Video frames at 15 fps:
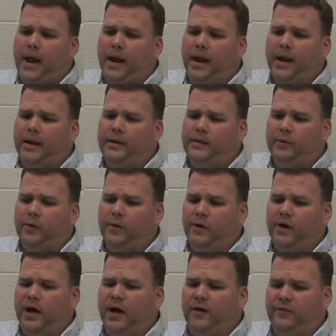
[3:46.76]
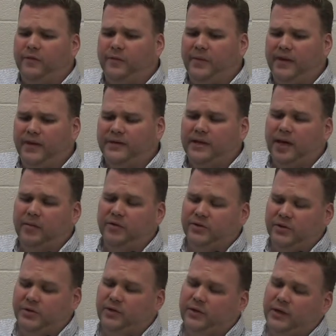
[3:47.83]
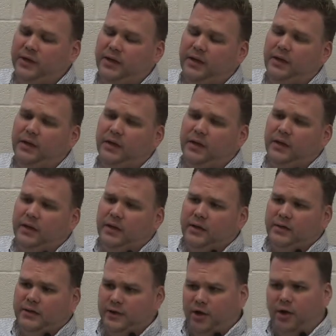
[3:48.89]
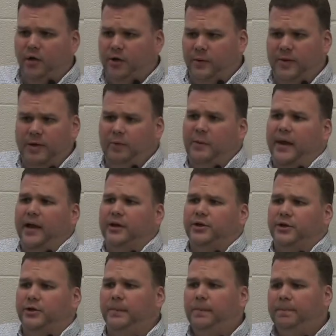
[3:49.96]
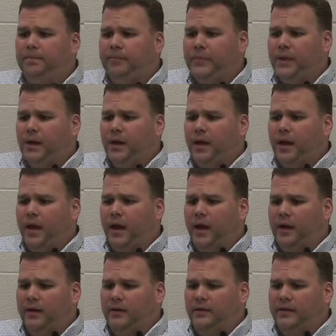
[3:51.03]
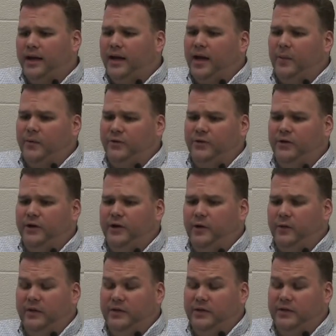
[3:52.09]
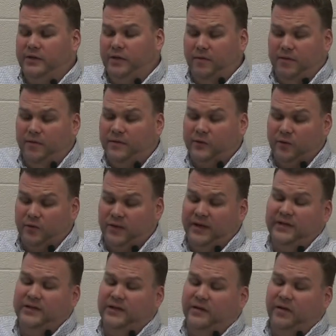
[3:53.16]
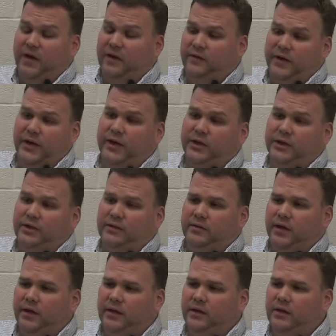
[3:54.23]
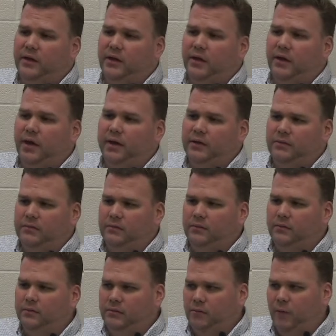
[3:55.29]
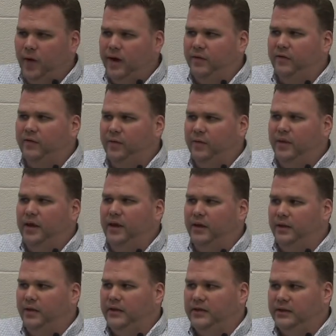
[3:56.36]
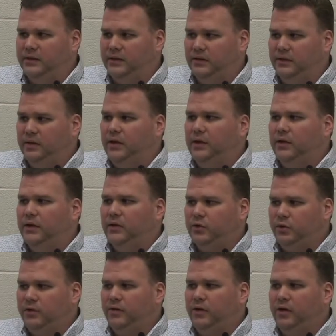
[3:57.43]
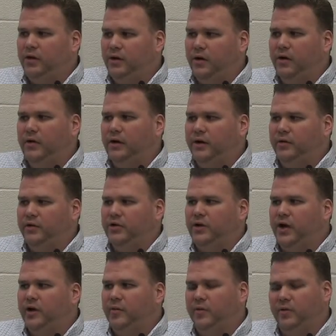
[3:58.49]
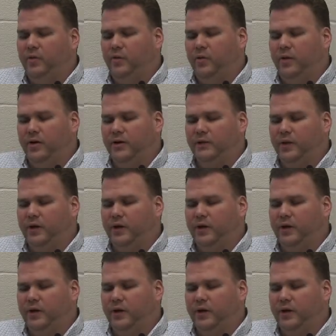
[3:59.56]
And work offered me this opportunity to go and to become a manager. And that opportunity was sort of instant gratification, right? I went from being this sort of clerk that was trying to work his